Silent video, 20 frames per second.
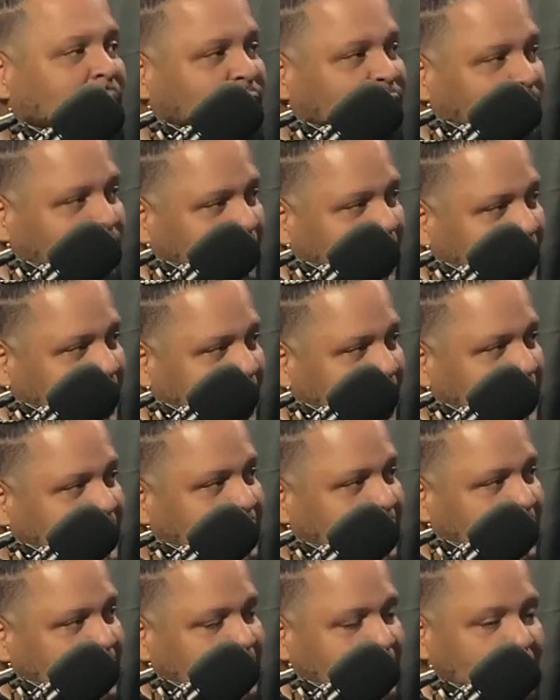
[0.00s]
from my next
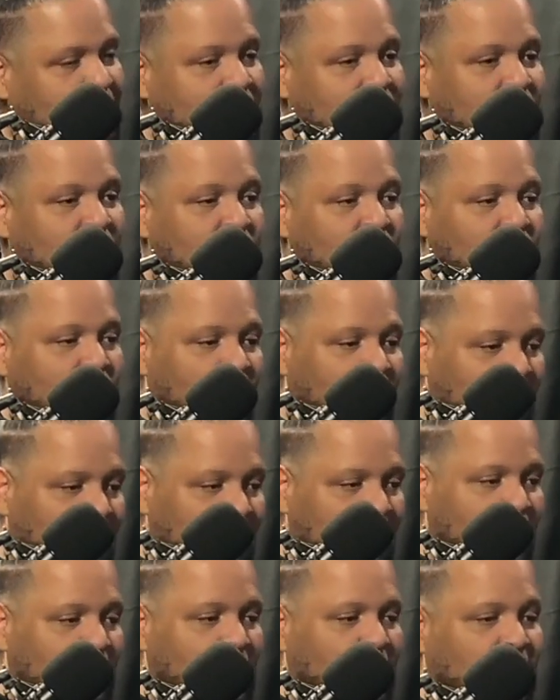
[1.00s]
hustle,
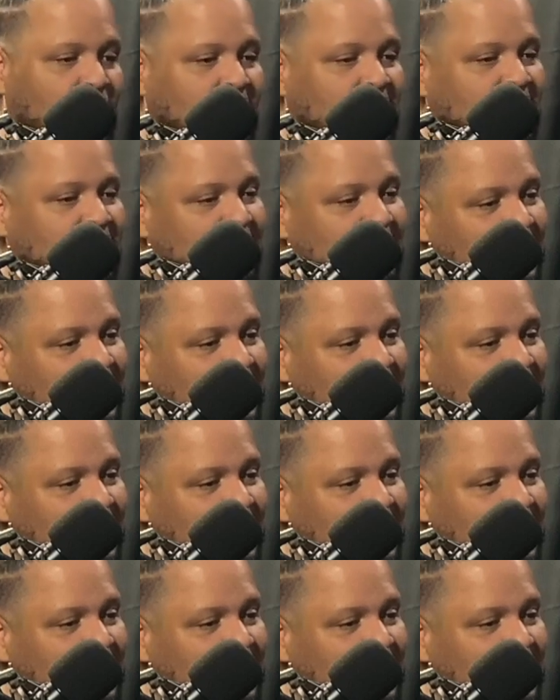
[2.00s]
or,